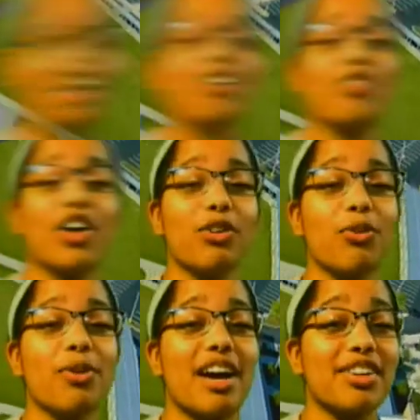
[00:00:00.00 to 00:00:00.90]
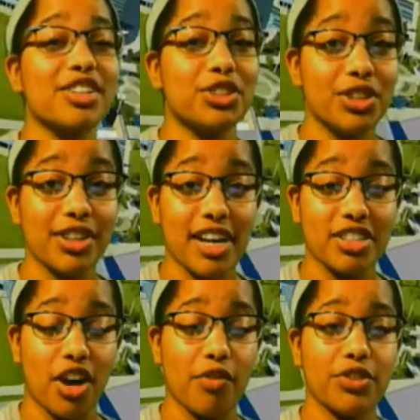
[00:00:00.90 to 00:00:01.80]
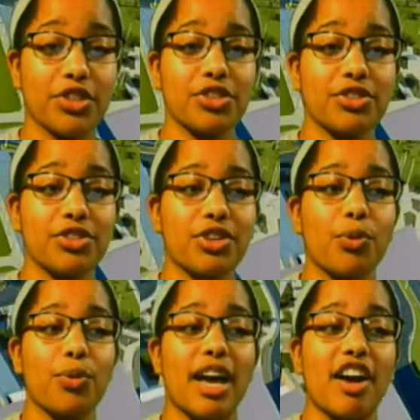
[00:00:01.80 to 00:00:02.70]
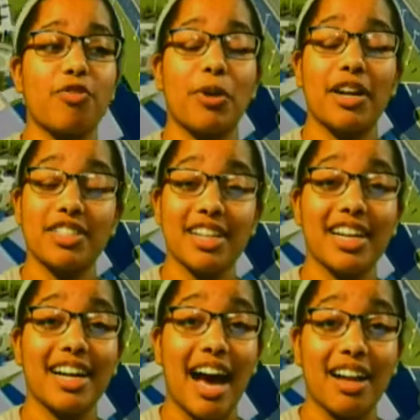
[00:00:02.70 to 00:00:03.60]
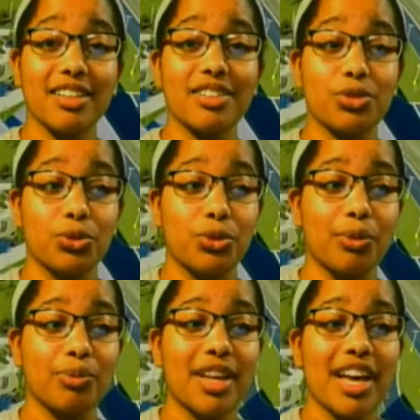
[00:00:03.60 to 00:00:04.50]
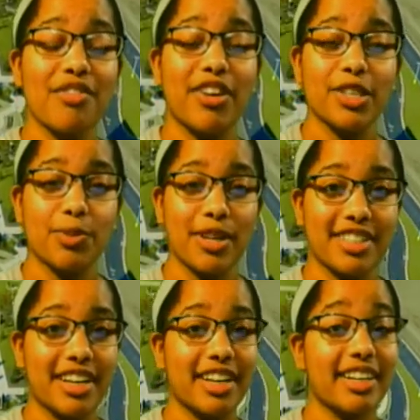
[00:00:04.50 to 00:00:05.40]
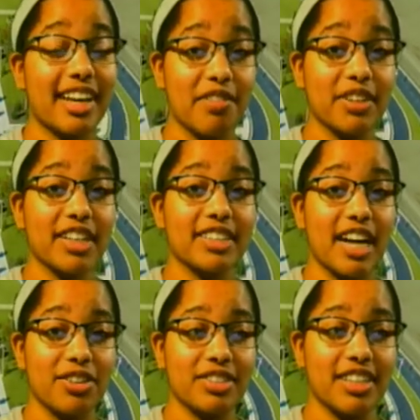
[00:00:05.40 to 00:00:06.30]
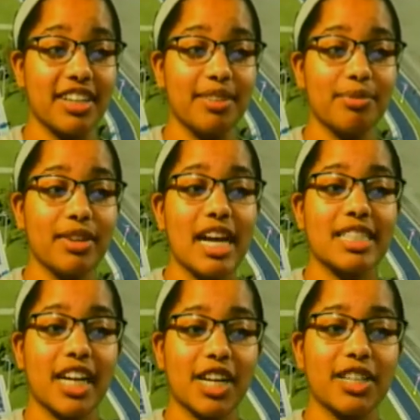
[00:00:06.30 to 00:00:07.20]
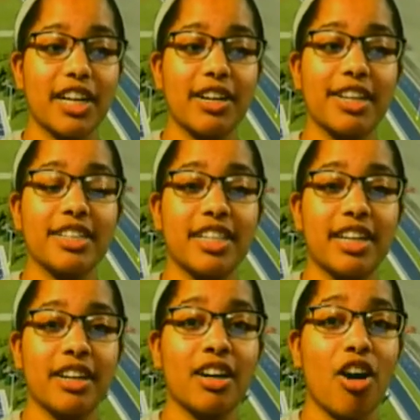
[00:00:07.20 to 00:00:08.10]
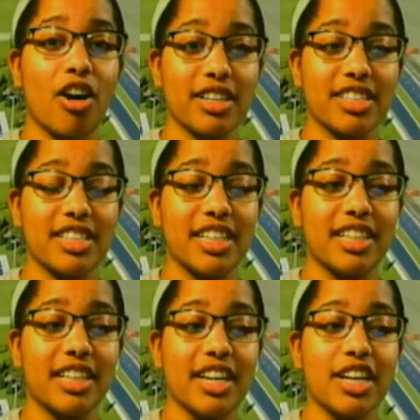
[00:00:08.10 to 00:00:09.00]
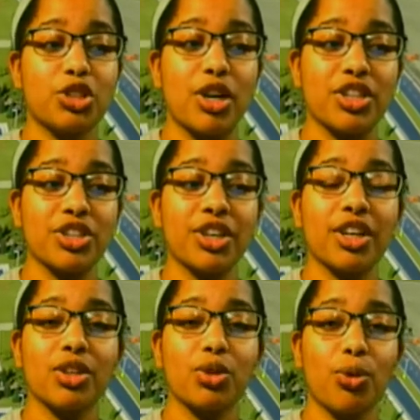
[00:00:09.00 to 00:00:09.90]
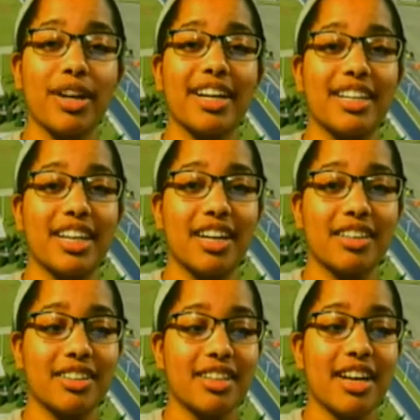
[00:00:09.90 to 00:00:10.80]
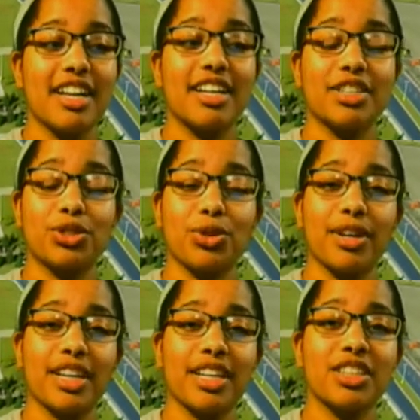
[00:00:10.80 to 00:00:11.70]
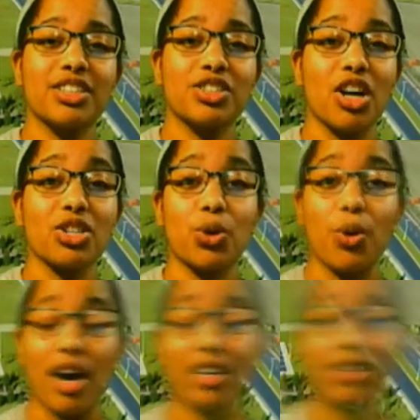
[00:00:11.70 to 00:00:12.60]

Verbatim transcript: Following, we have our junior class officers. We have President Alex Sewell, Vice President Kevin Gutowski, Secretary Sarah Augustine, Treasurer Lauren Ila, and Historian Josh Kwak.